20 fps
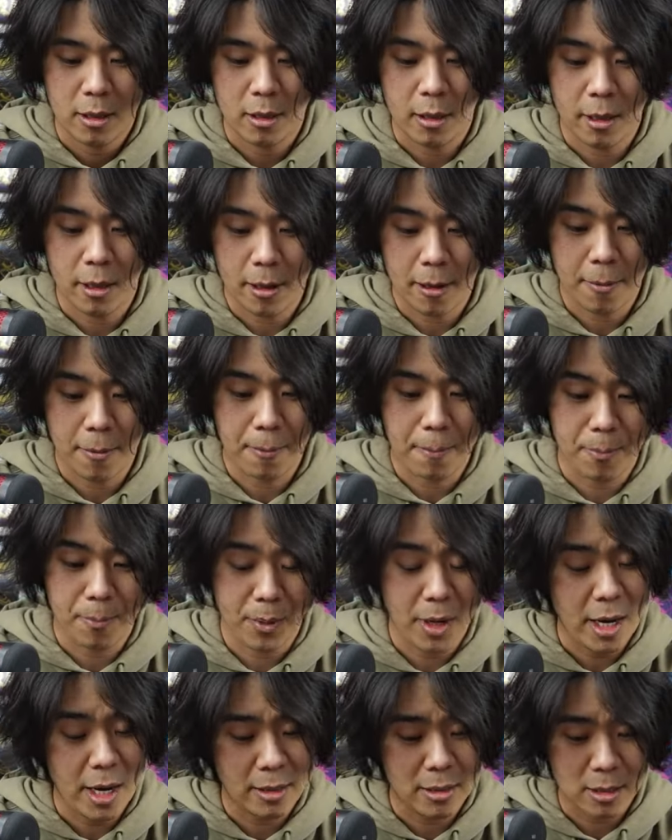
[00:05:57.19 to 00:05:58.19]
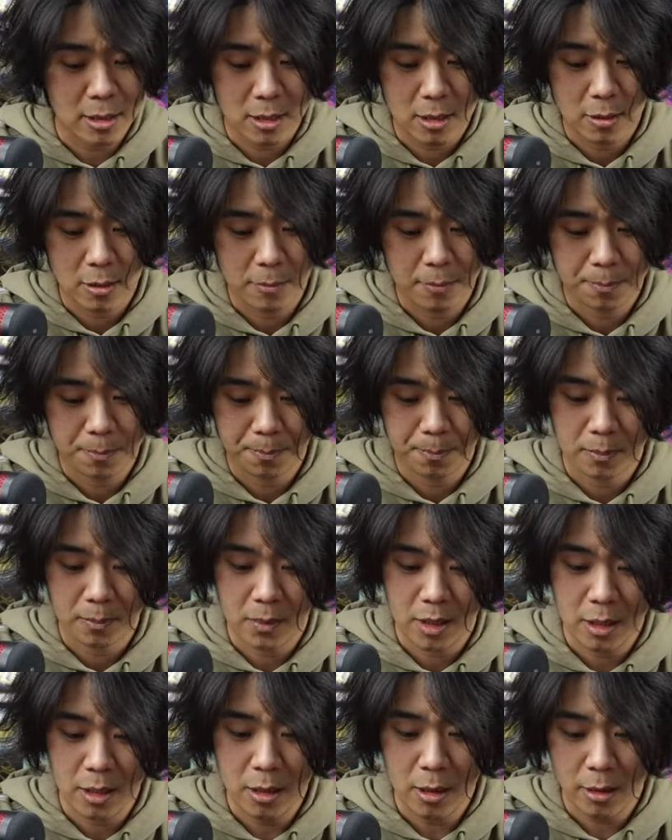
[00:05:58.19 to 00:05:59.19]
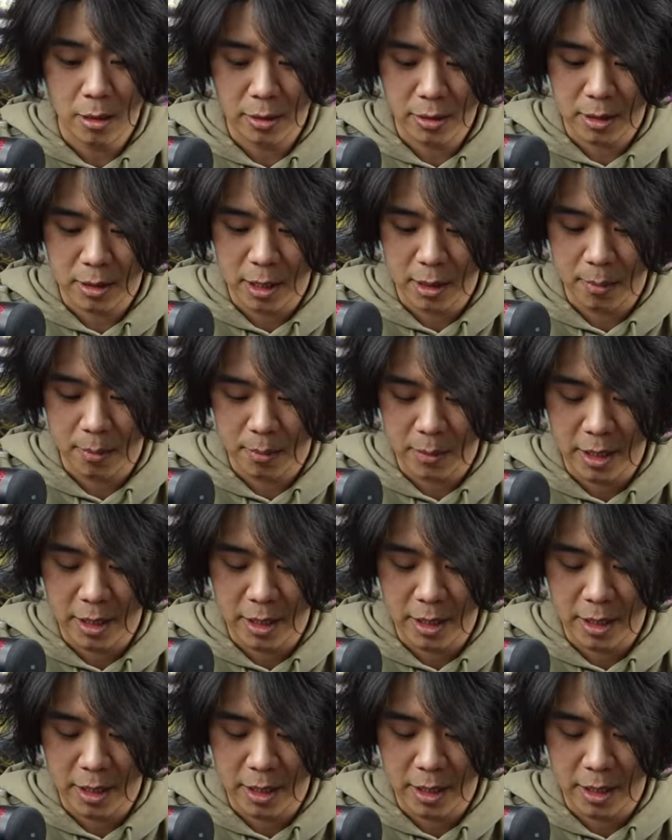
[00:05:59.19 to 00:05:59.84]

But you know, it's not,